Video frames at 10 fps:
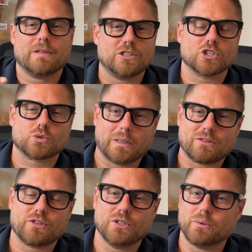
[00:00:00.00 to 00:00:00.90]
It just
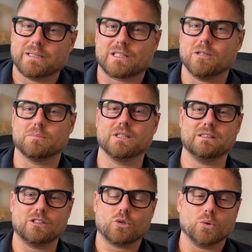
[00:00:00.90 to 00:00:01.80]
went through and
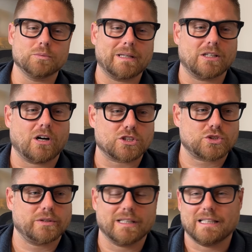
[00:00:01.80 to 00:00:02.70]
completely told me in
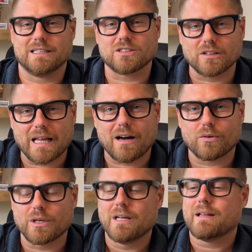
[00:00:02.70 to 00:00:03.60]
Austria it is
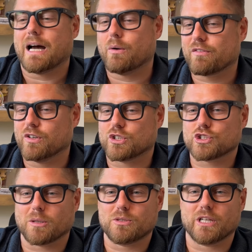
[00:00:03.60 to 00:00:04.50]
allowed. However,
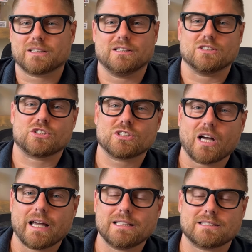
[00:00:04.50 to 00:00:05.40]
it's subject to
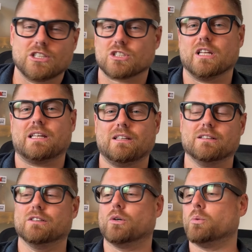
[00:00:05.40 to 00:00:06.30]
signs, just like
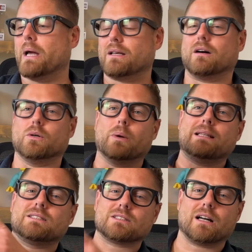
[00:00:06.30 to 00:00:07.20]
here. No right on
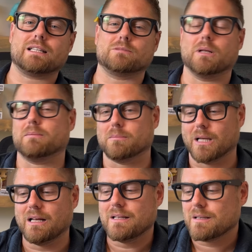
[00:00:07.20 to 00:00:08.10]
red signs, blah, blah,
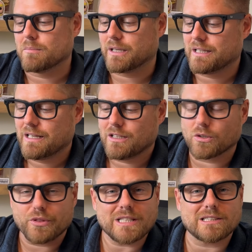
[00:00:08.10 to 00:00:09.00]
blah. But,
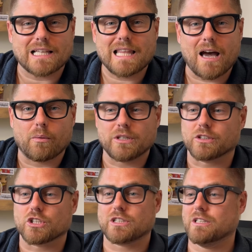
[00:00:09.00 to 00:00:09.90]
things like that when
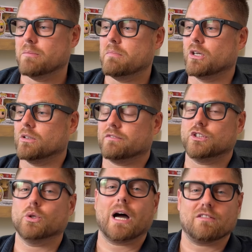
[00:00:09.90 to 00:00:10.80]
you're just in the middle
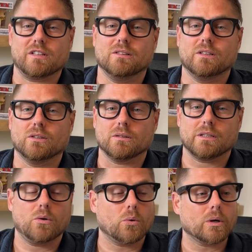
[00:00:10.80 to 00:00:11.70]
of driving,
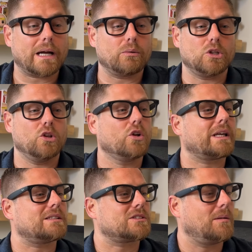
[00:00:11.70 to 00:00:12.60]
literally. Or I would
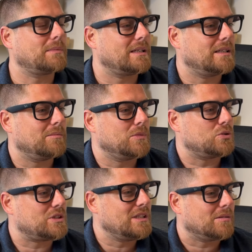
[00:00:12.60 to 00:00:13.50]
look at something in a
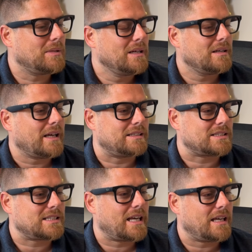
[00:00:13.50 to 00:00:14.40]
museum and
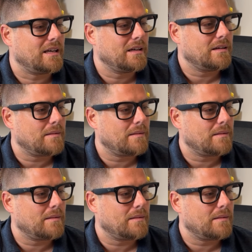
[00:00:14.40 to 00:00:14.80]
say,